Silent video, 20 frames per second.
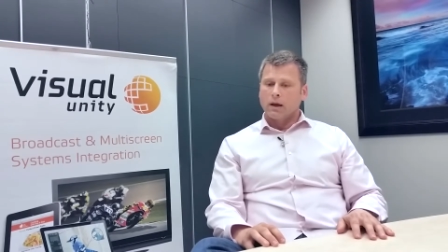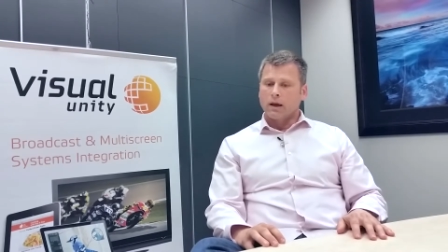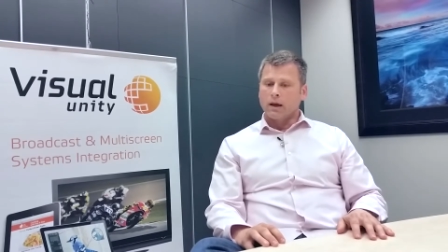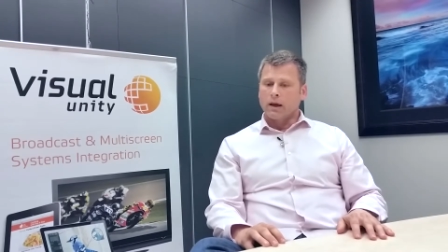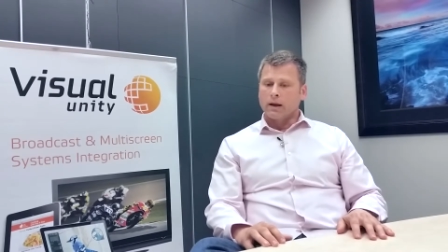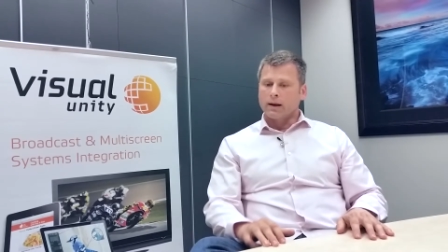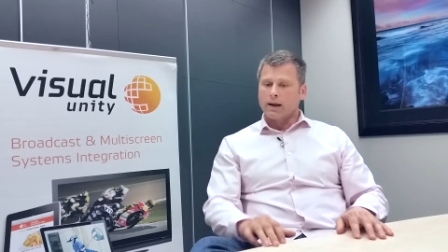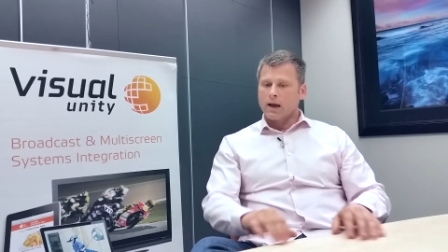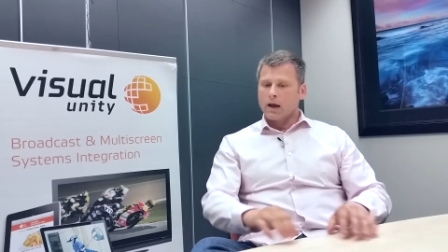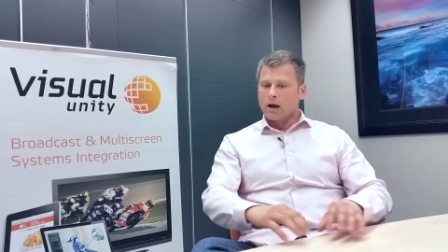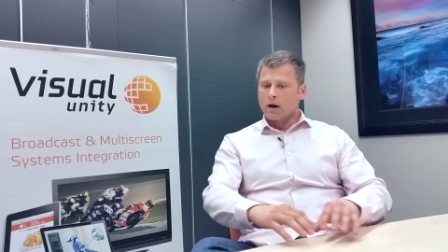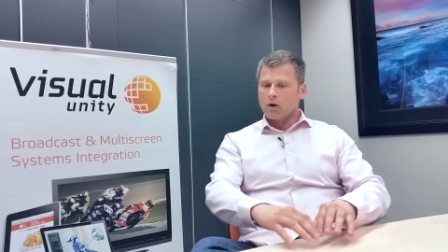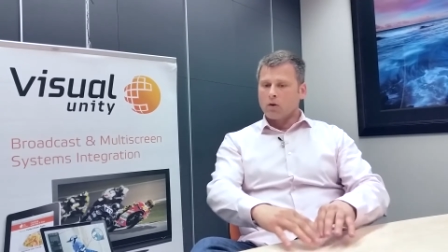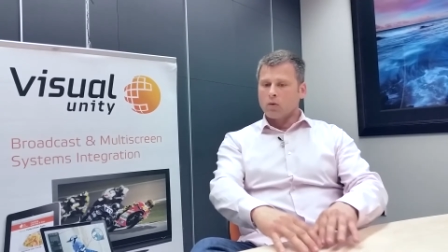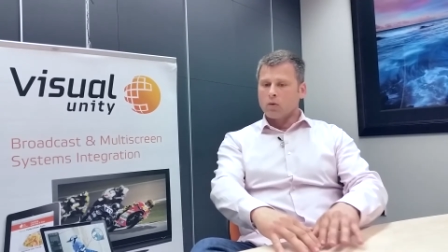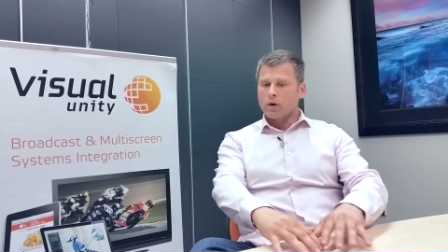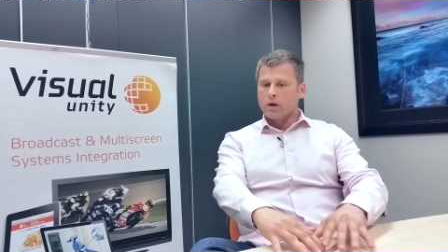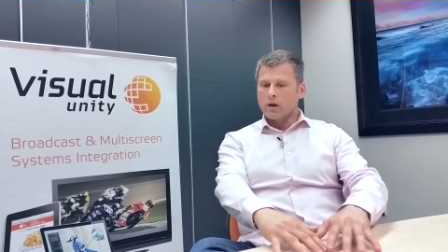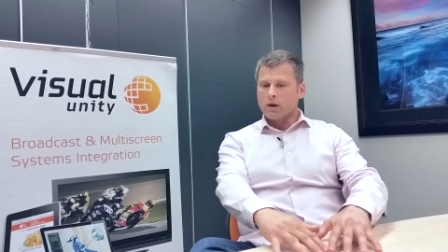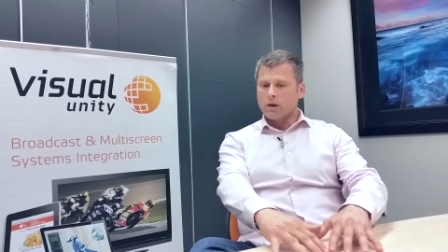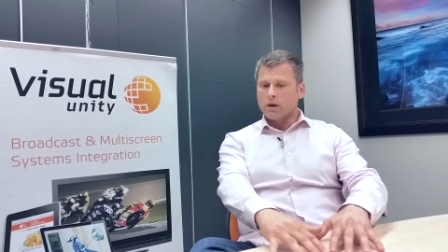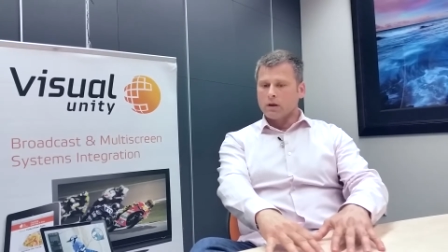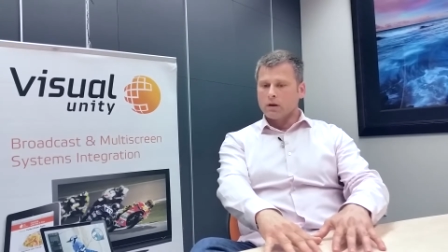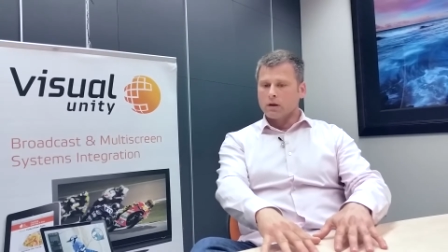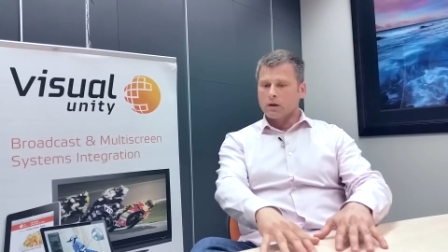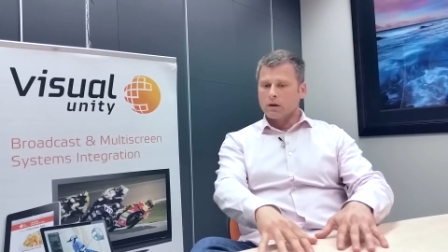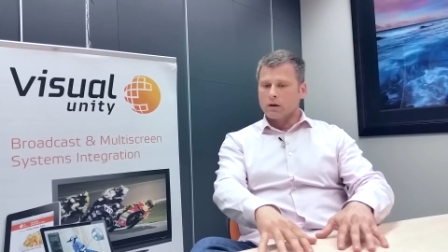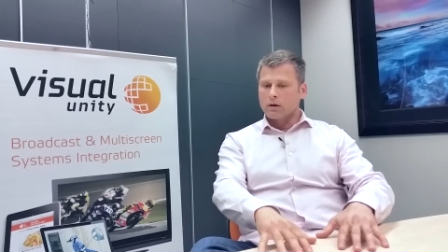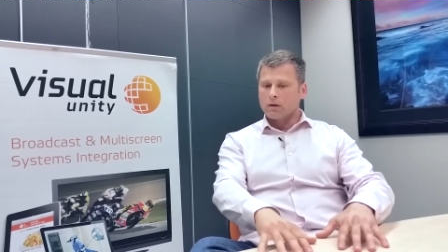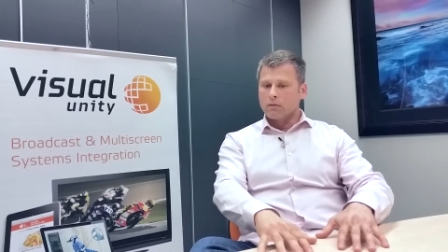and how we
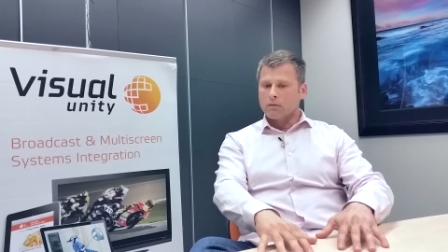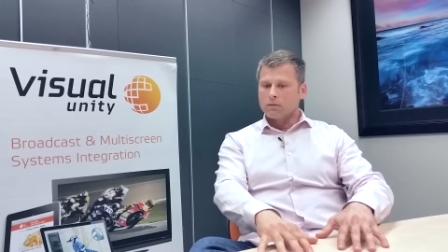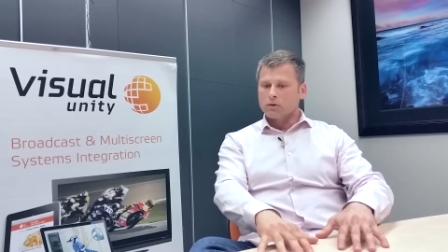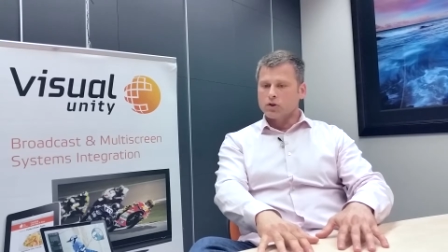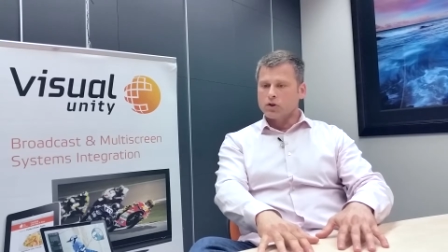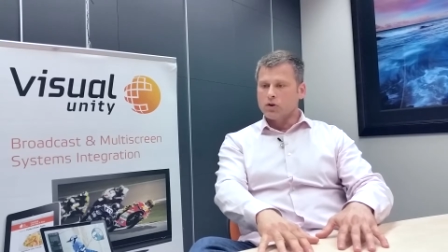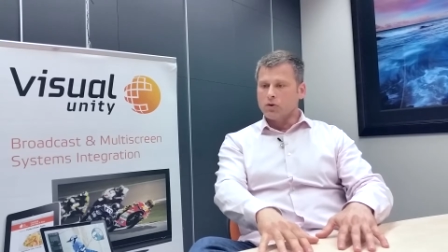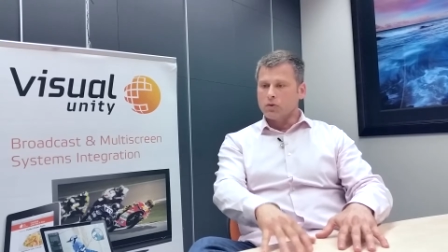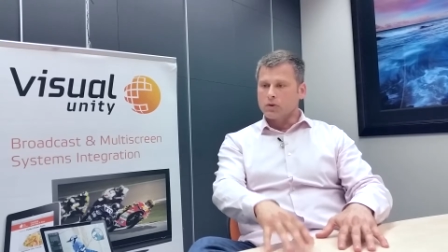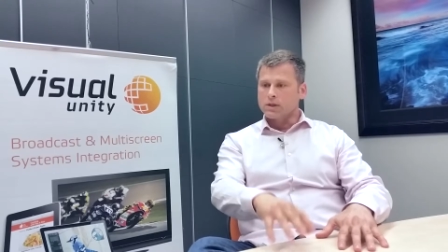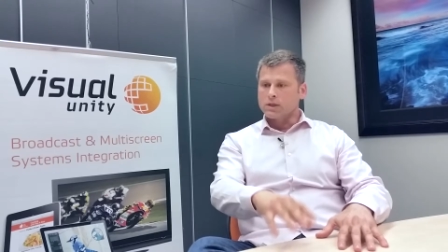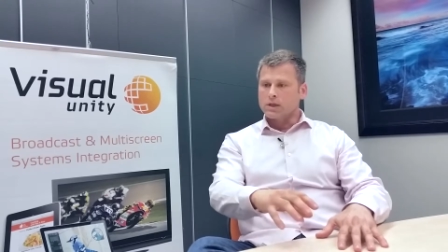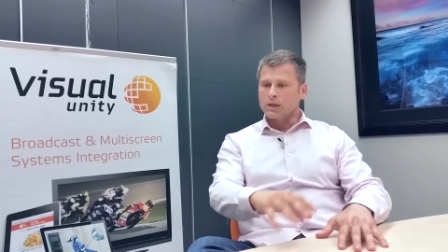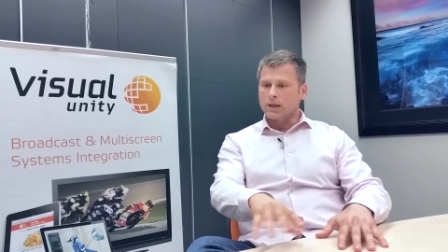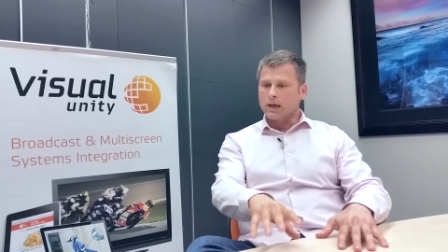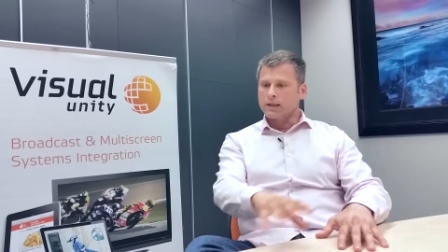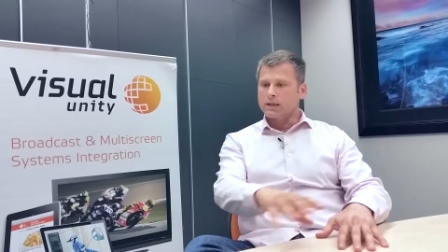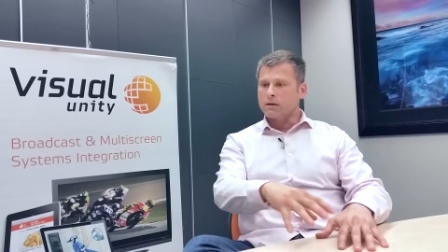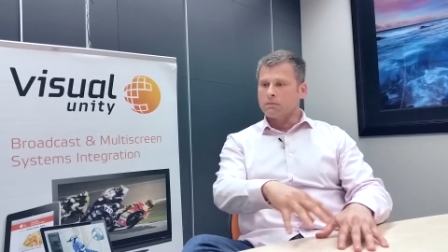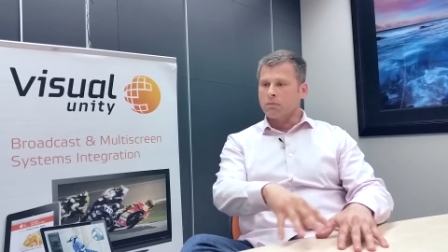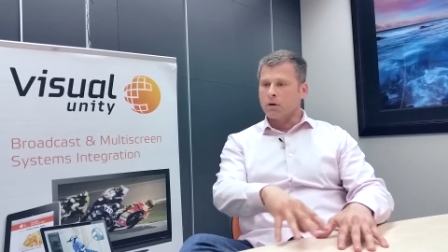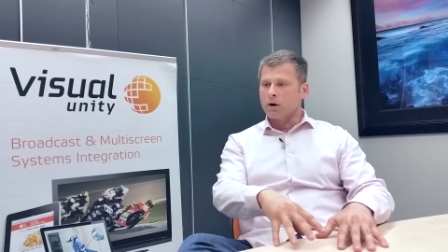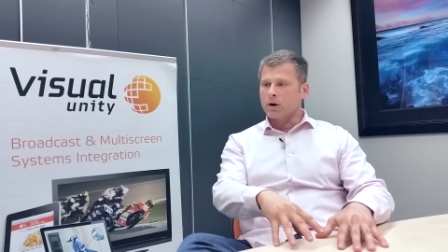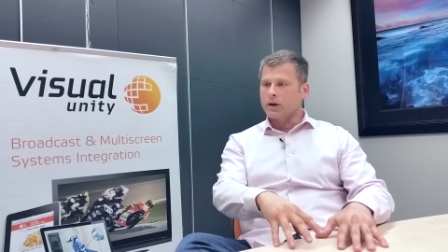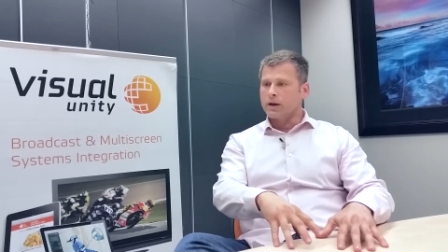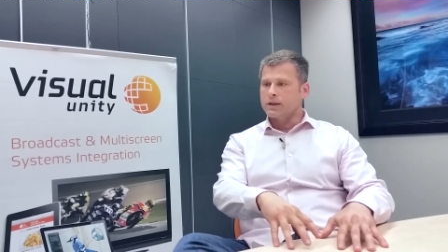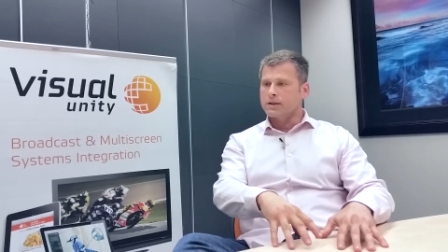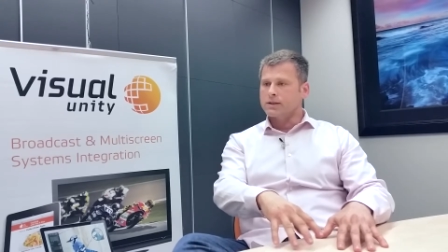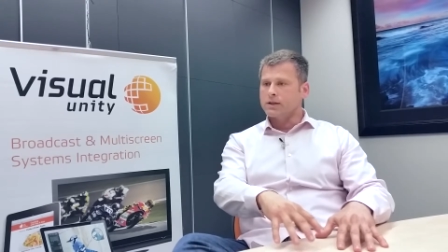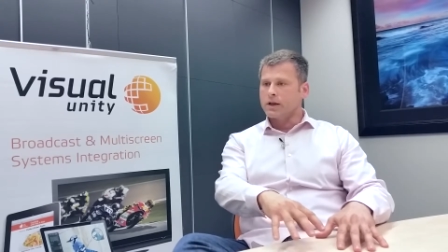choose selected
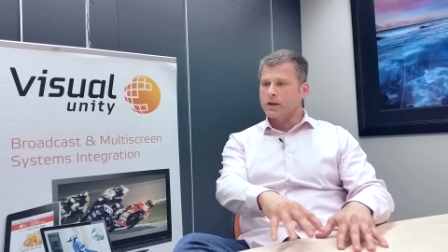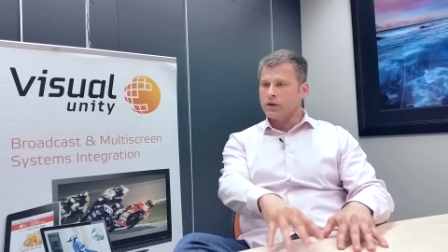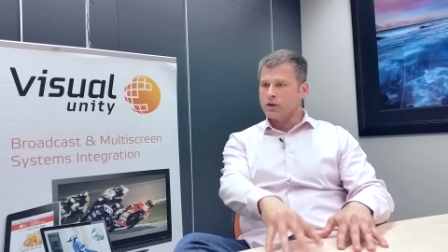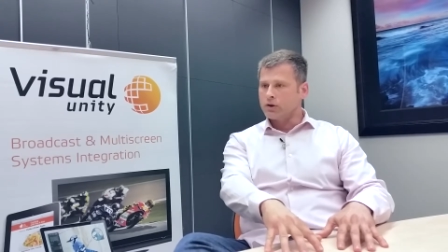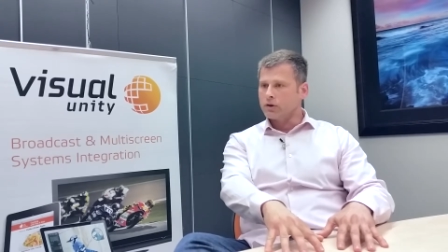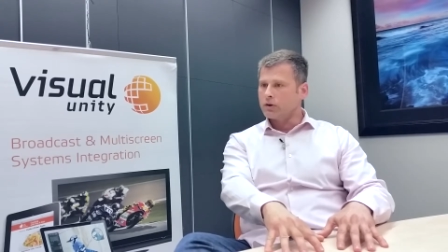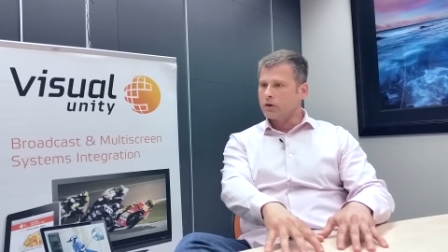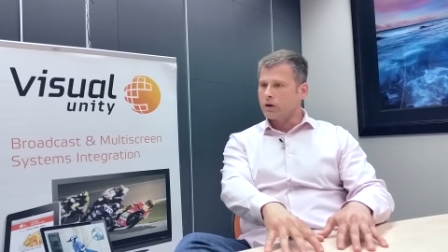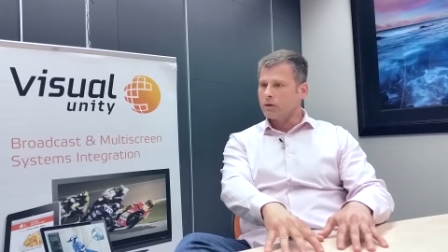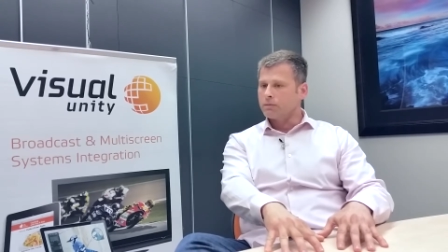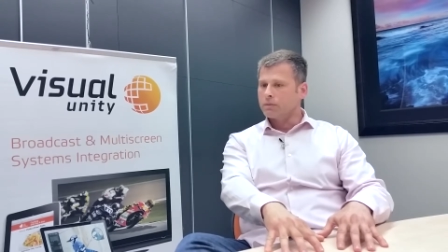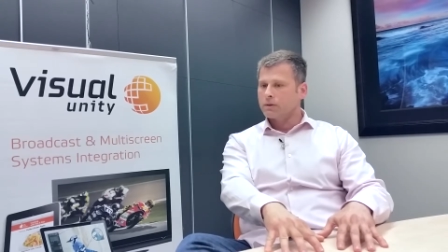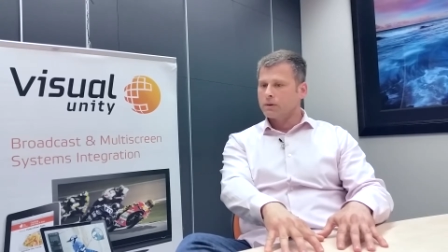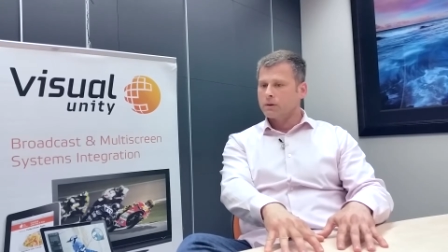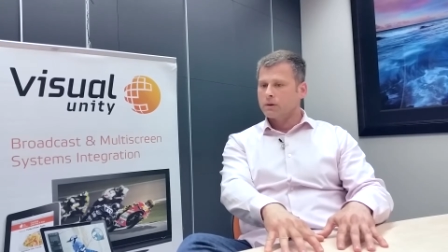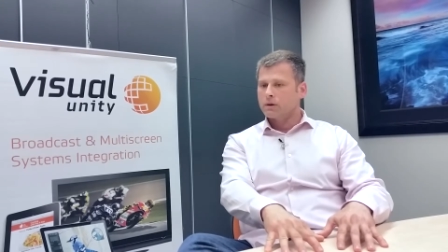markets in Europe